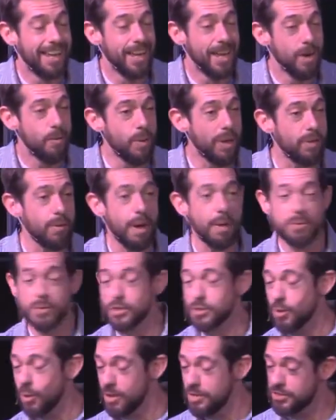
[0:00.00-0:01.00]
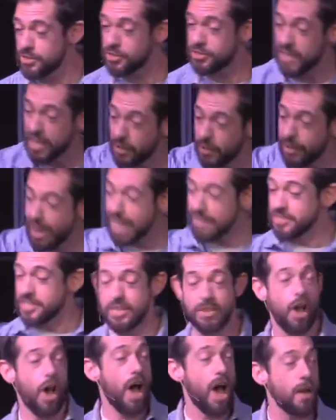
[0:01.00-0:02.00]
Whether I was throwing cigarettes
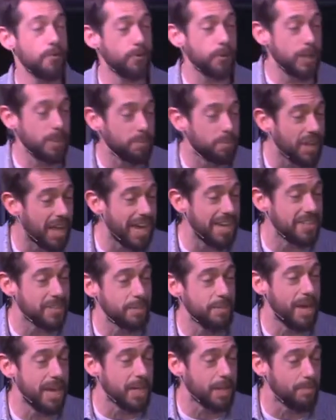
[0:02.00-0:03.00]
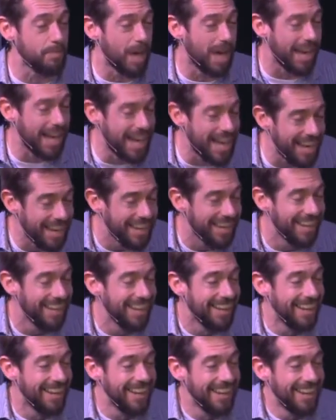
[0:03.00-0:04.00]
in the offering plate to make money,
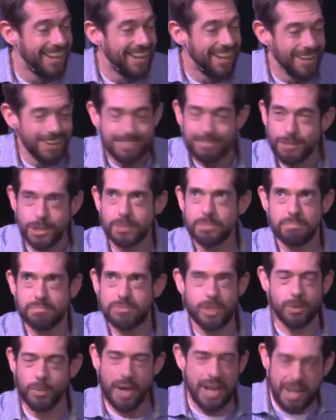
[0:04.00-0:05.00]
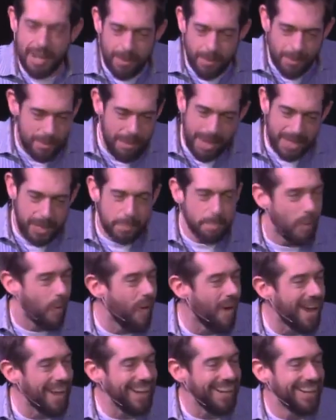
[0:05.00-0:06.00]
or to it would make a
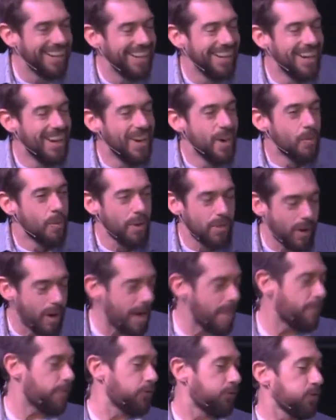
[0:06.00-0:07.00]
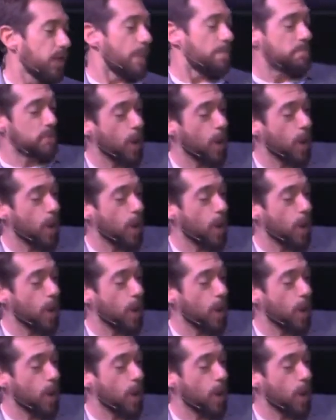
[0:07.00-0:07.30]
point. Whether I flipped